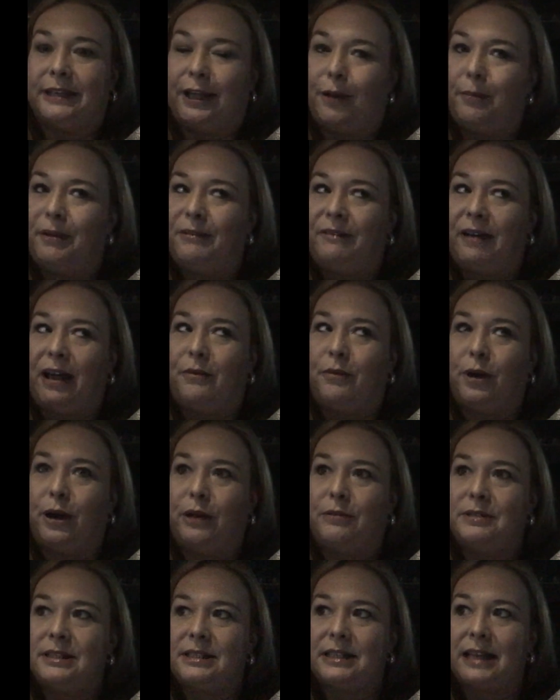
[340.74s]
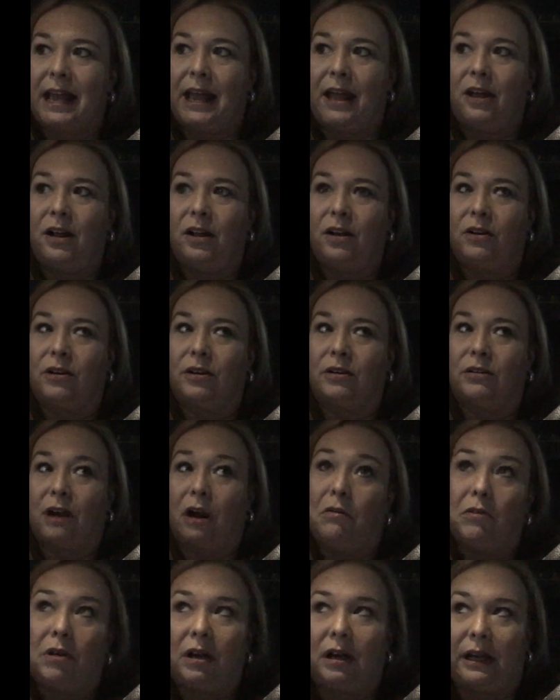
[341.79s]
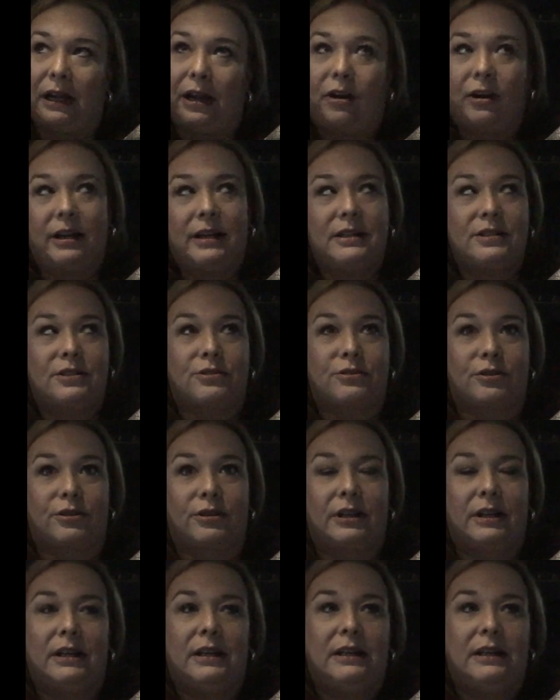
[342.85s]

Help me find one on sale or on clearance or,